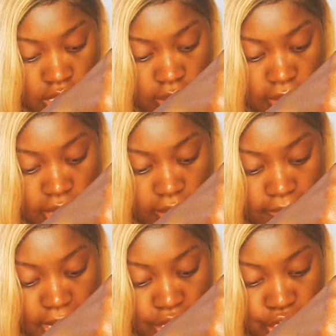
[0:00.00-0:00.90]
then you
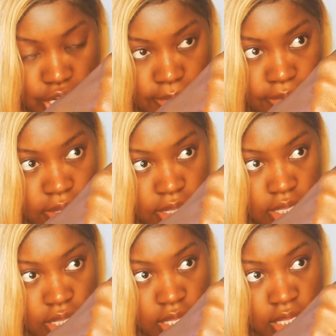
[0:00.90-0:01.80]
have Mashup,
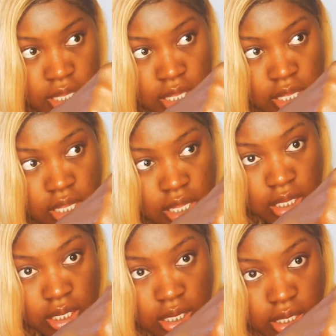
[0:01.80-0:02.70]

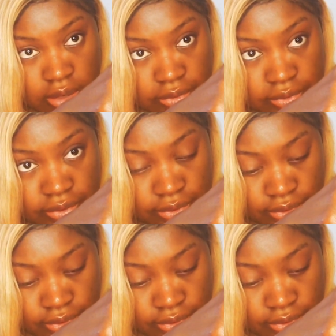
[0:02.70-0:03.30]
Love,